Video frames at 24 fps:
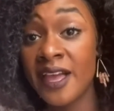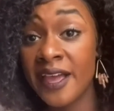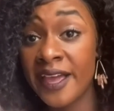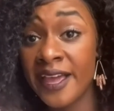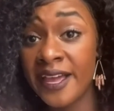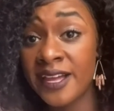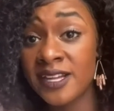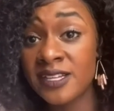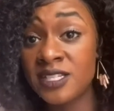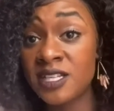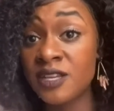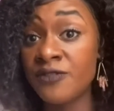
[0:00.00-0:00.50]

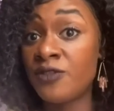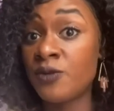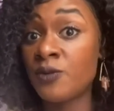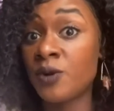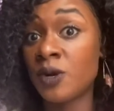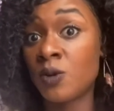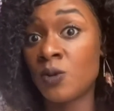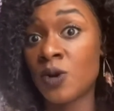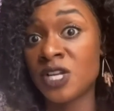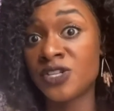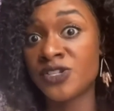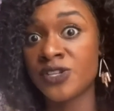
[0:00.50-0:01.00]
And if you want
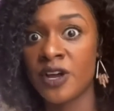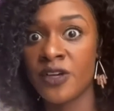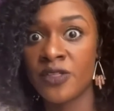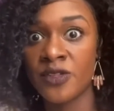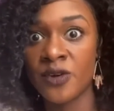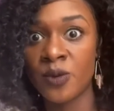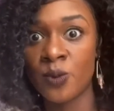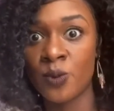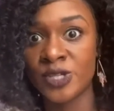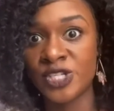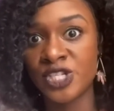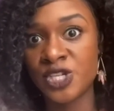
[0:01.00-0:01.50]
to watch
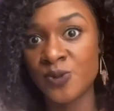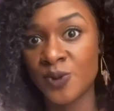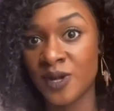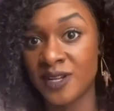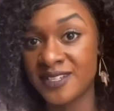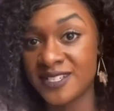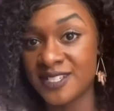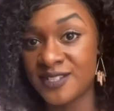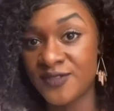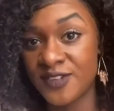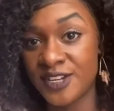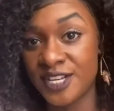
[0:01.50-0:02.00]
other witchy
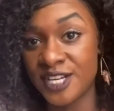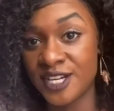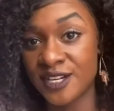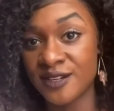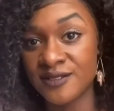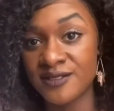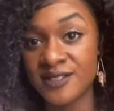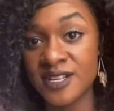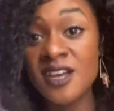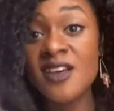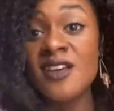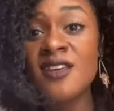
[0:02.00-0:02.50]
wellness
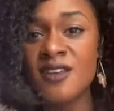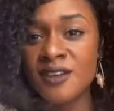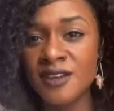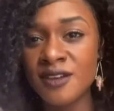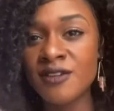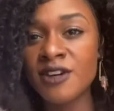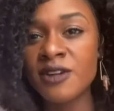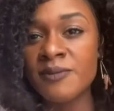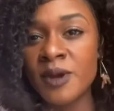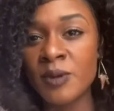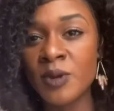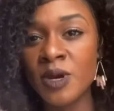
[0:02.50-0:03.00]
videos, you can
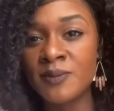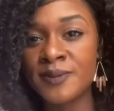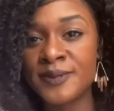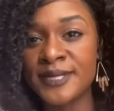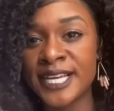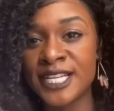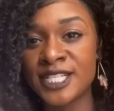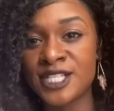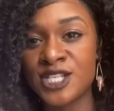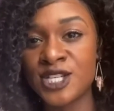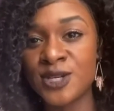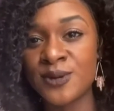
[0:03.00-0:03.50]
go to my
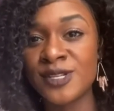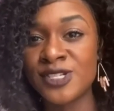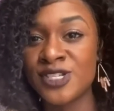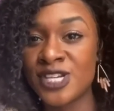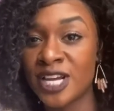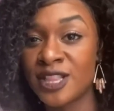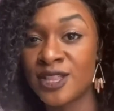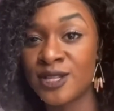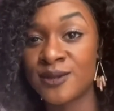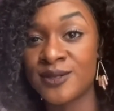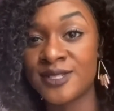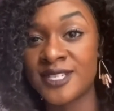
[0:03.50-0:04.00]
website too and
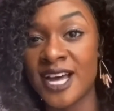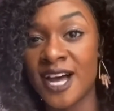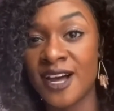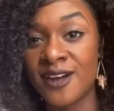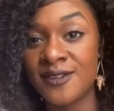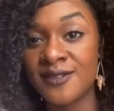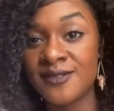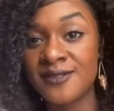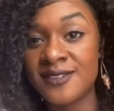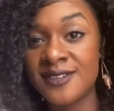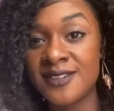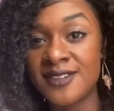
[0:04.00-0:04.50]
check those
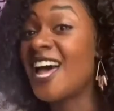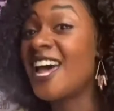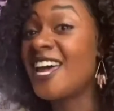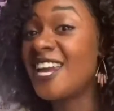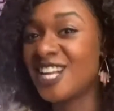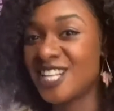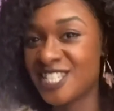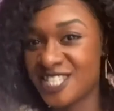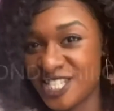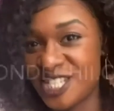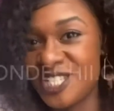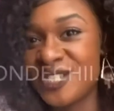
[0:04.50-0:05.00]
out. And
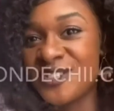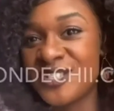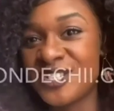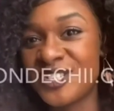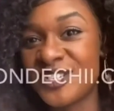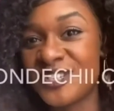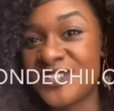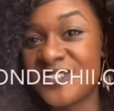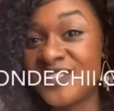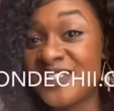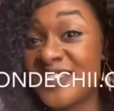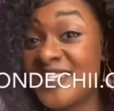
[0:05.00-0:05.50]
I'll see you
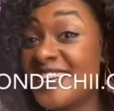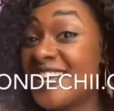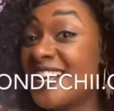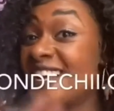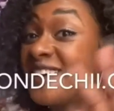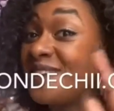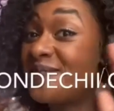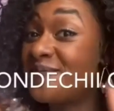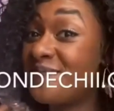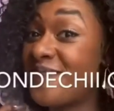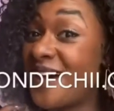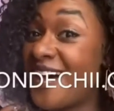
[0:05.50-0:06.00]
soon.
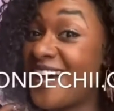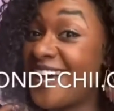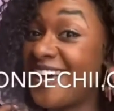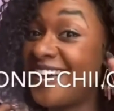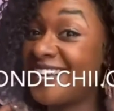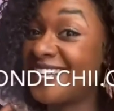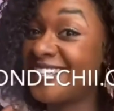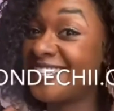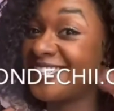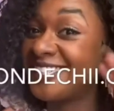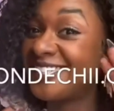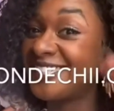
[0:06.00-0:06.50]

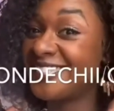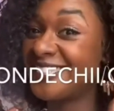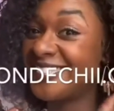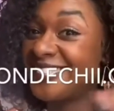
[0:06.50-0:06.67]
Bye.